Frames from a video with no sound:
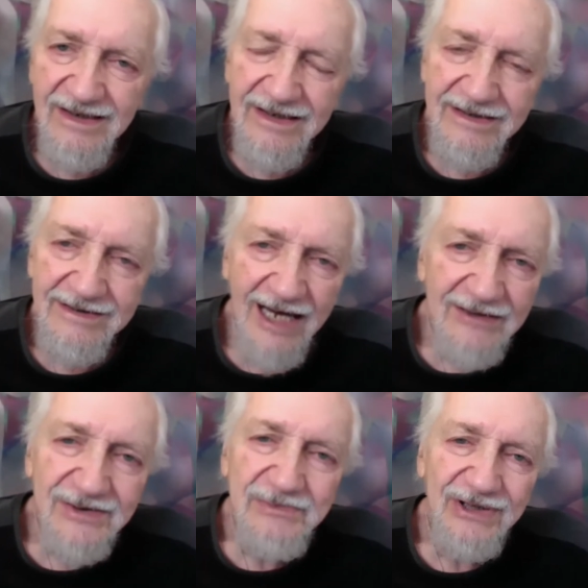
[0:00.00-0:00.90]

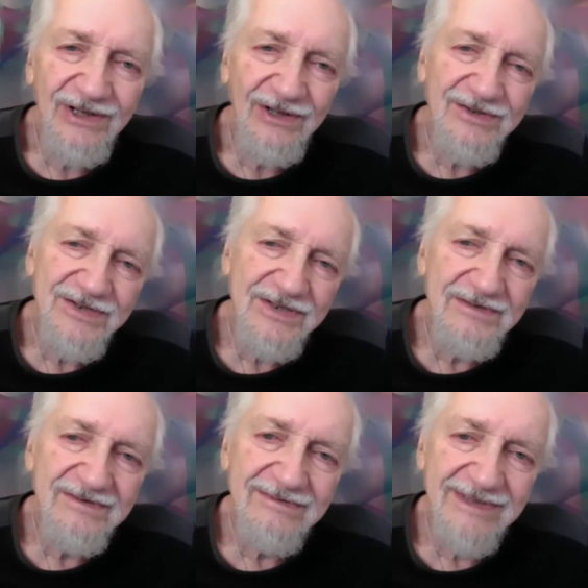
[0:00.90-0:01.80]
Dr. Mills,
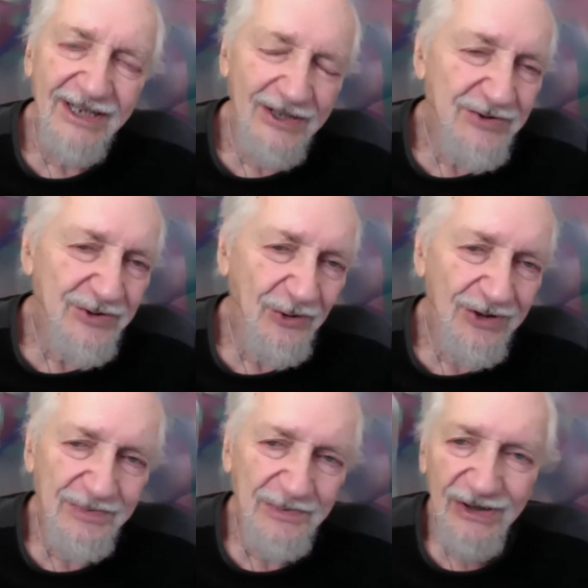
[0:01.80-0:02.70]
Kenneth
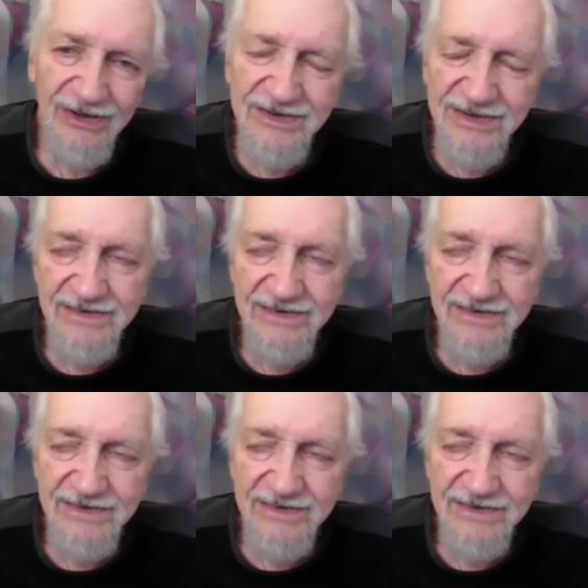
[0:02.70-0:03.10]
George Mills,